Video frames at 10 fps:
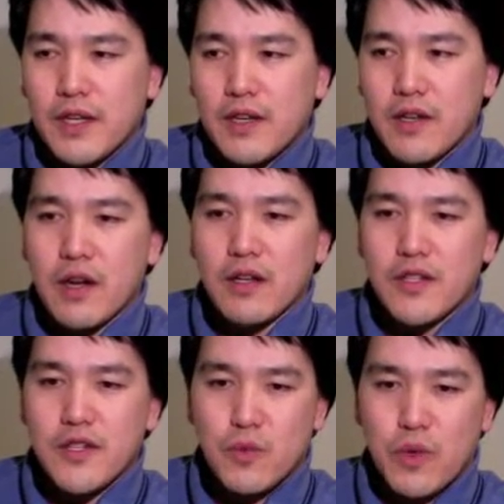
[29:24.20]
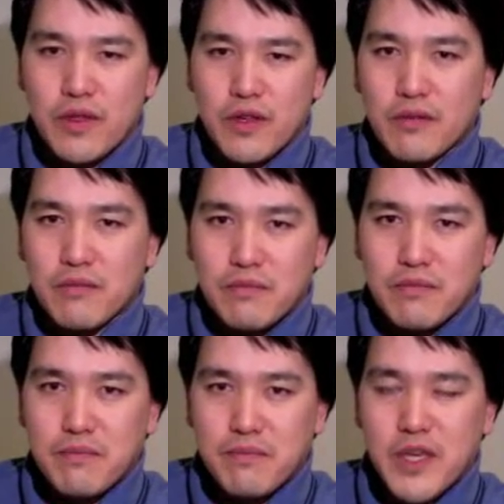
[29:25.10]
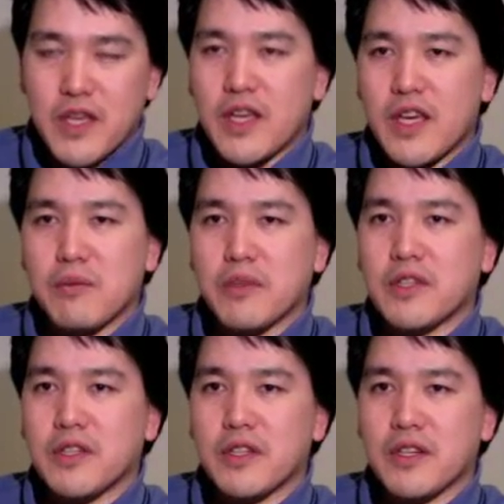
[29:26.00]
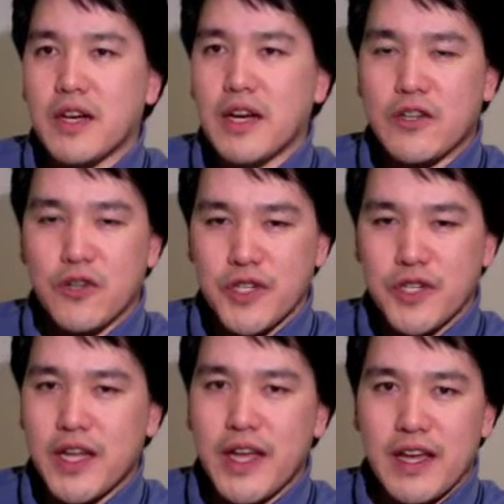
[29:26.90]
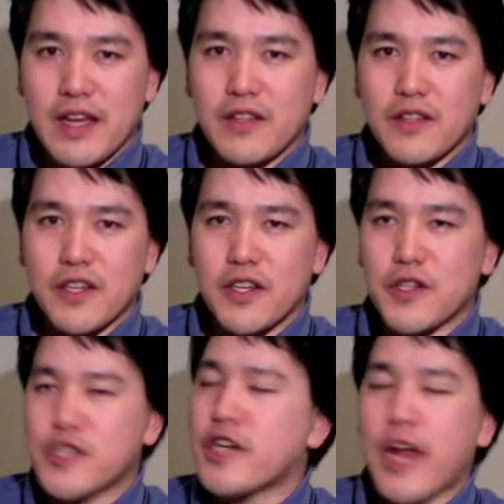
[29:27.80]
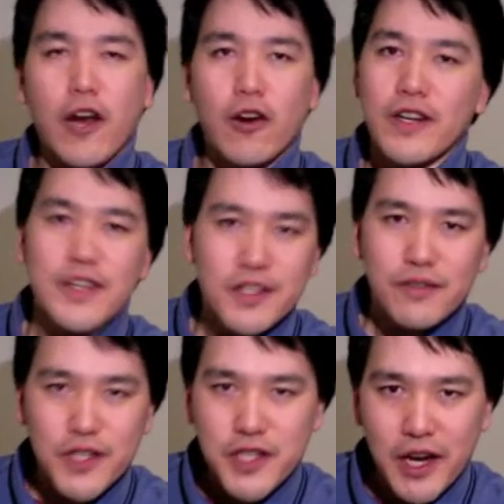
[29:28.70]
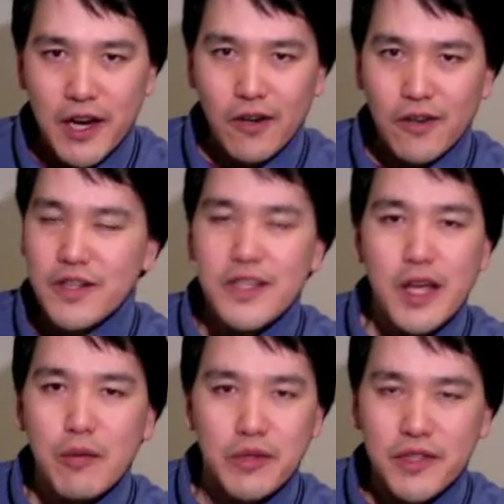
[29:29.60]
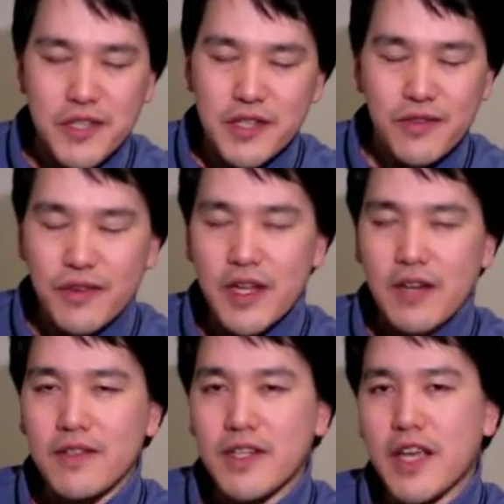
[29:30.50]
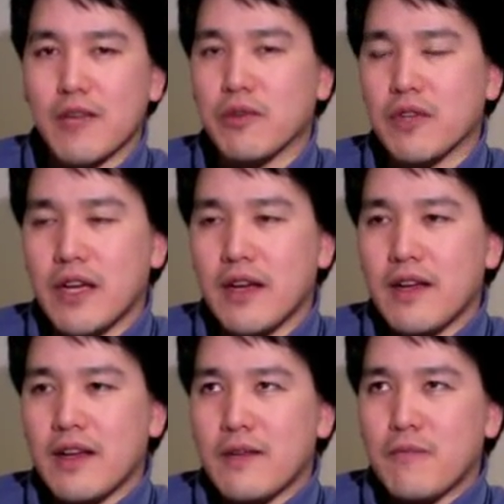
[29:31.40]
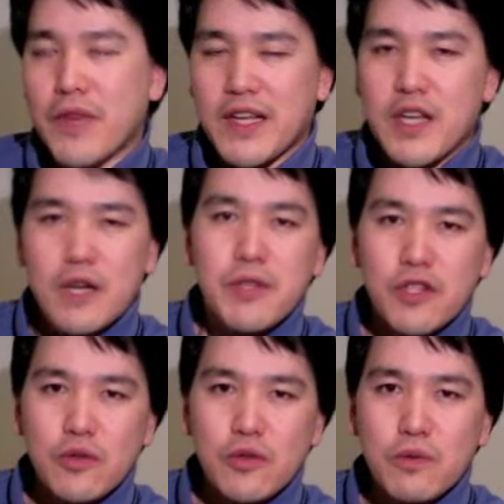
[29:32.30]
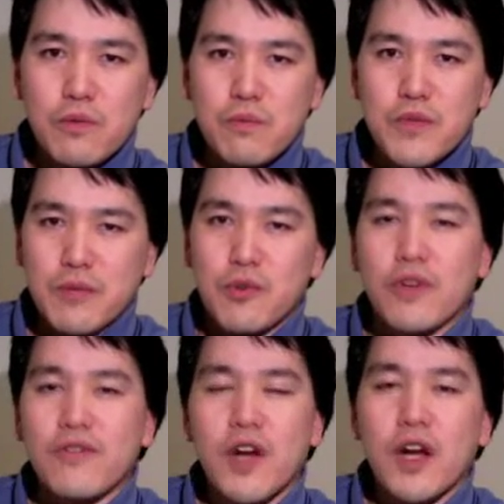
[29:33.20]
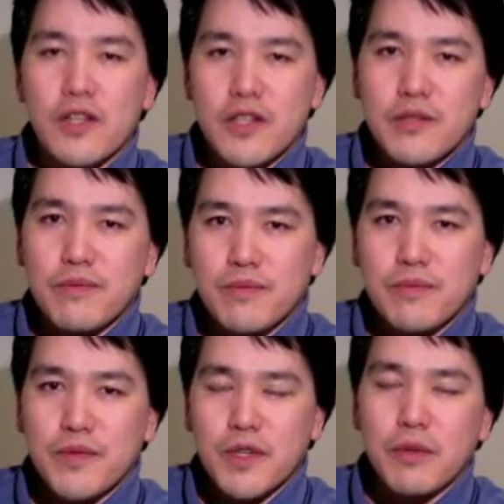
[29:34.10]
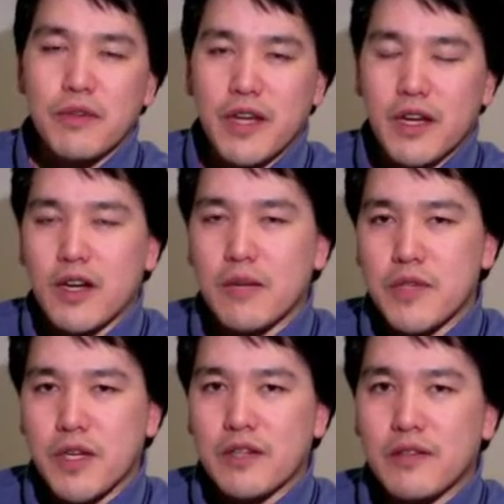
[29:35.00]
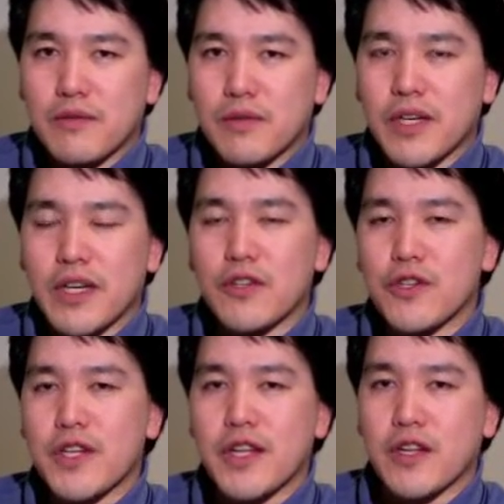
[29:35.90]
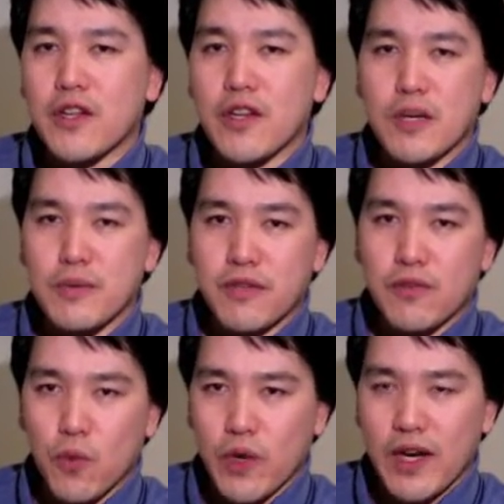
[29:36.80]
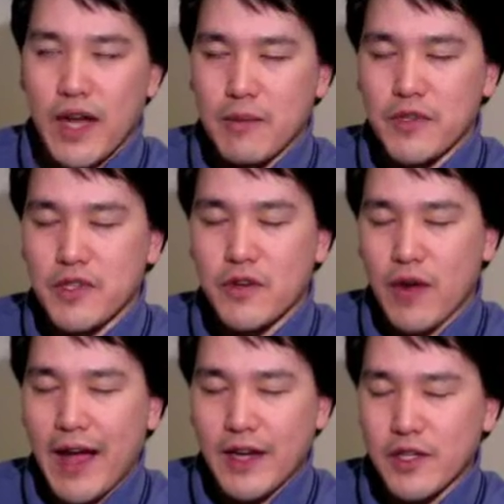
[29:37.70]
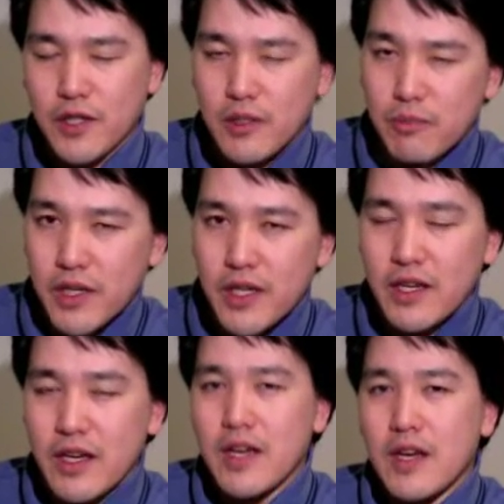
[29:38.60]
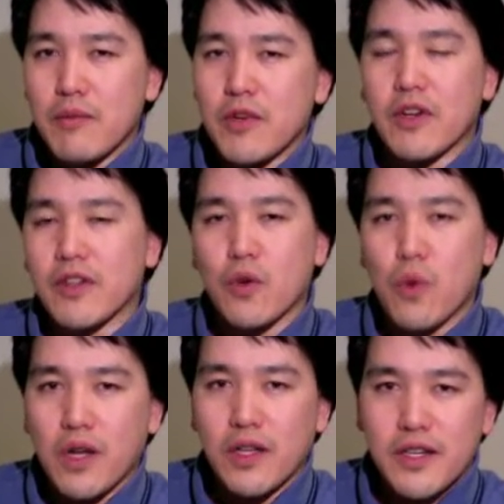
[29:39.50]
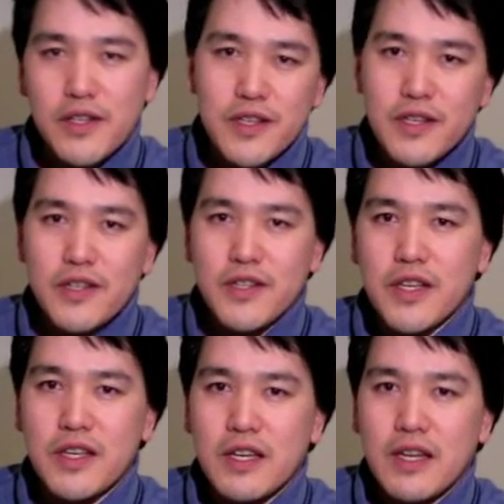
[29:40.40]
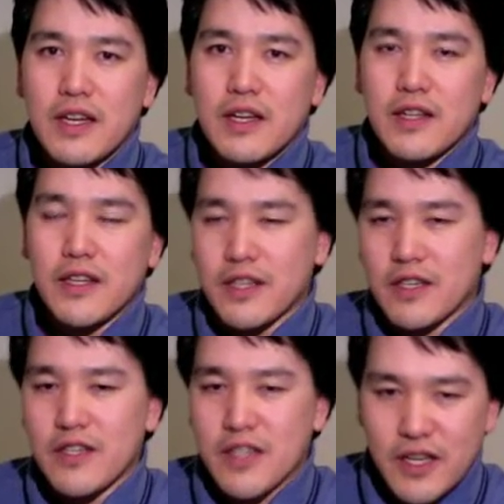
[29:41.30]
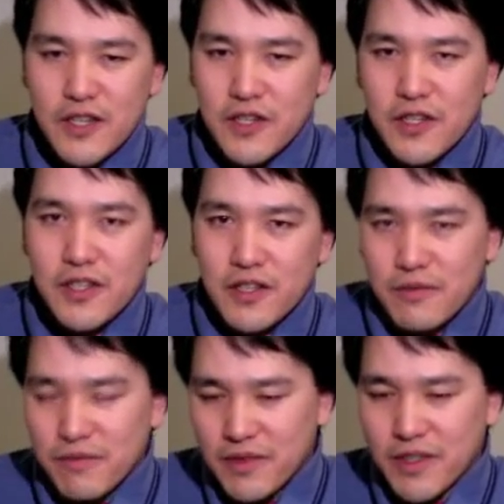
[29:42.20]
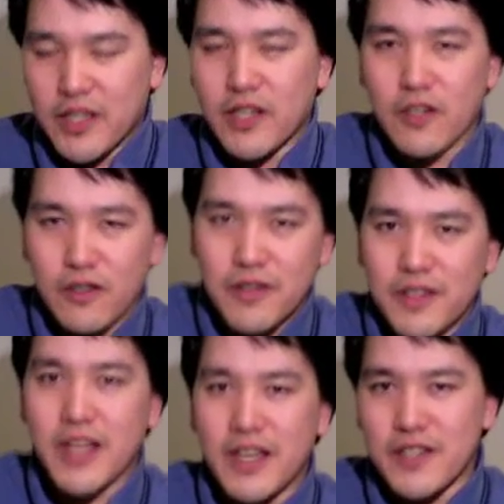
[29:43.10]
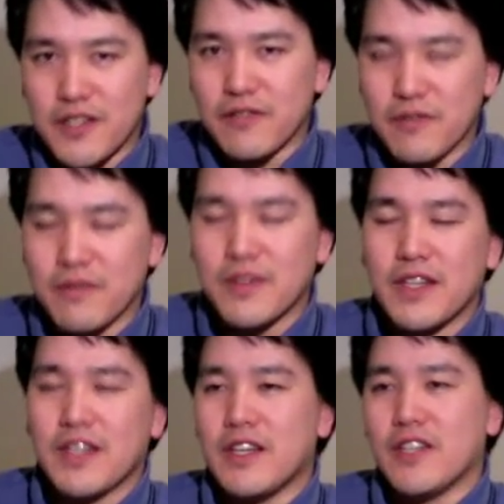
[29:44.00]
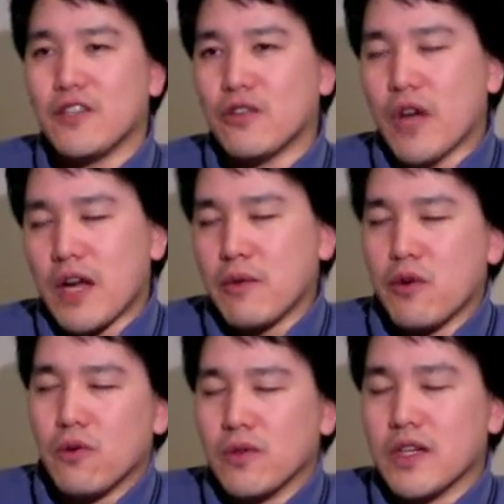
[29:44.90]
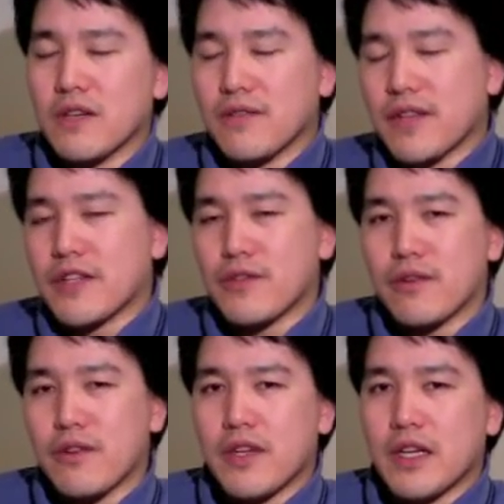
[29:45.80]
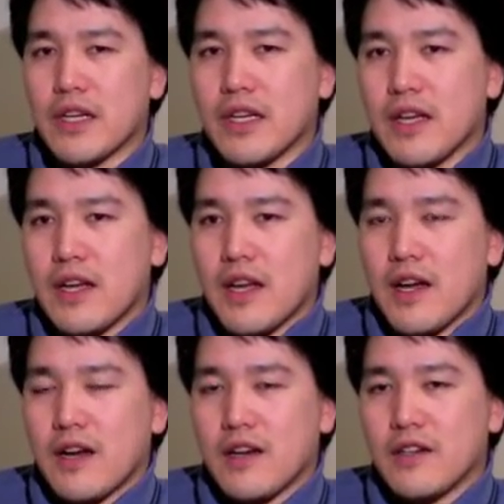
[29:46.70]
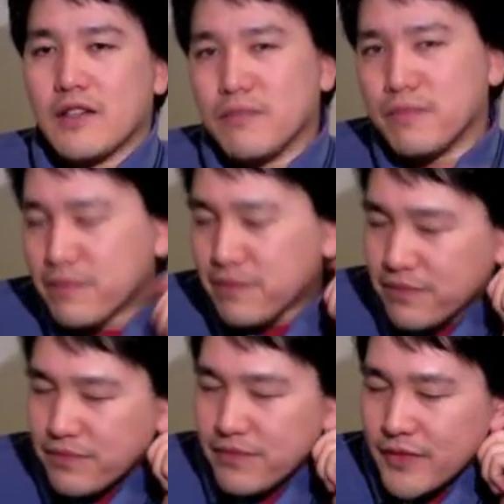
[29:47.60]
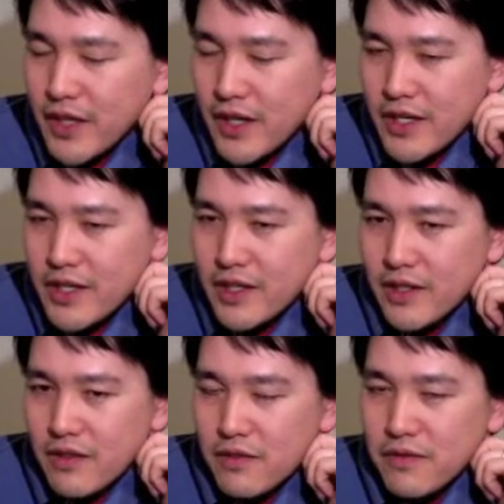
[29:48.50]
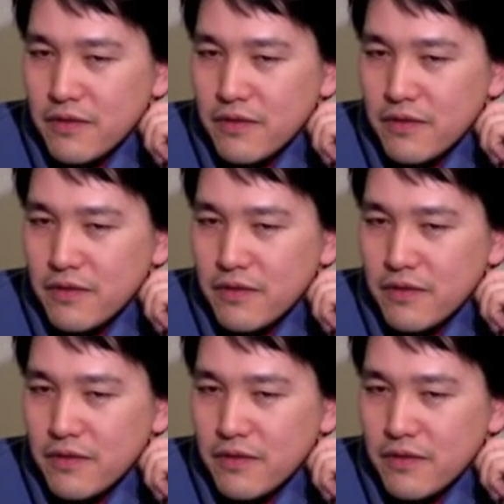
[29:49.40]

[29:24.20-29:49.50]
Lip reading: Knowledge is one thing. Being able to understand the chairness of a chair, or the tableness of a table, that's coming to some sort of knowledge about that object, right? Understanding the object for what it happens to actually be, beyond the qualities that you see, that you can touch, that you can hear, taste, you know, grab hold of, and that sort of thing. The idea of,